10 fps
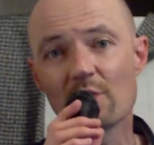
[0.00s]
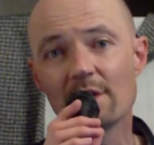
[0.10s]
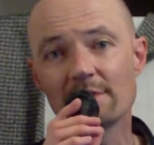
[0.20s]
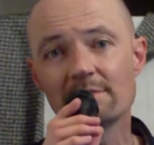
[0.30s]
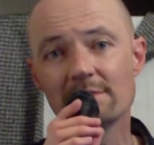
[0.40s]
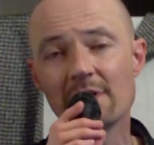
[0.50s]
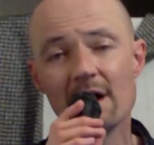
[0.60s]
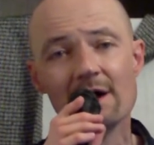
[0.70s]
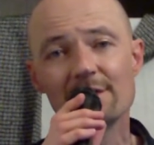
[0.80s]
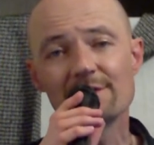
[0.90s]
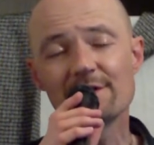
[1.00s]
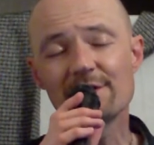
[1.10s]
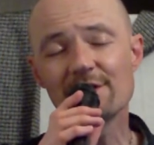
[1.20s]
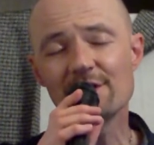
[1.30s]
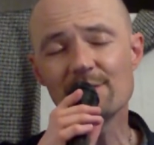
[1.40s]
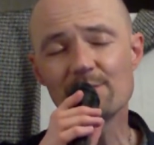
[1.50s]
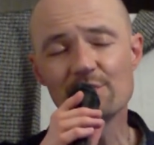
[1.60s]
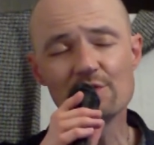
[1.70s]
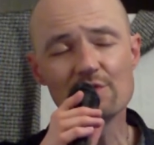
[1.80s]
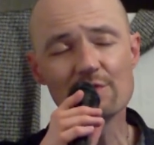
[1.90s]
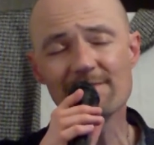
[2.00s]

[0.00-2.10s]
one to keep you